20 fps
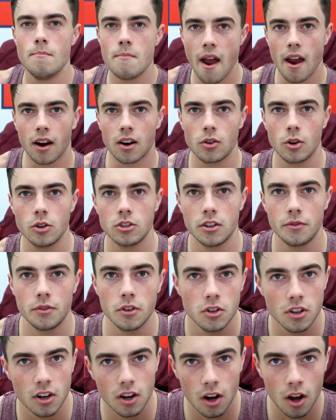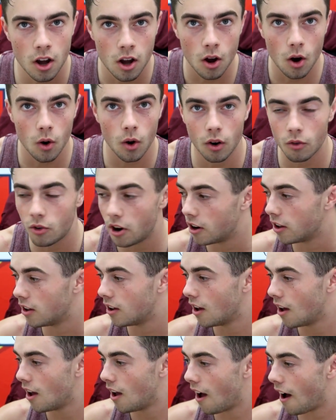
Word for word: macros, if you didn't know already,